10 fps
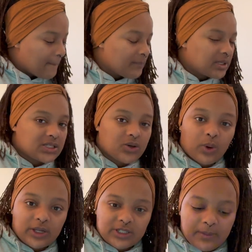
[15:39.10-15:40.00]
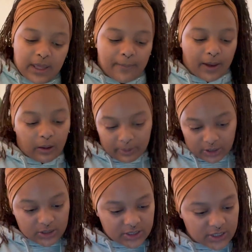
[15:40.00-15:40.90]
but it's going to be about
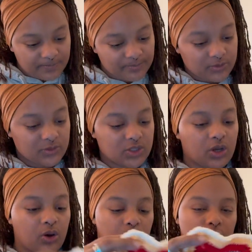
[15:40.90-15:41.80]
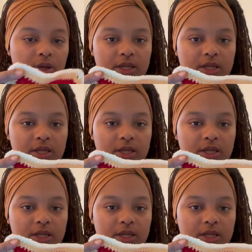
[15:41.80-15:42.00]
books. So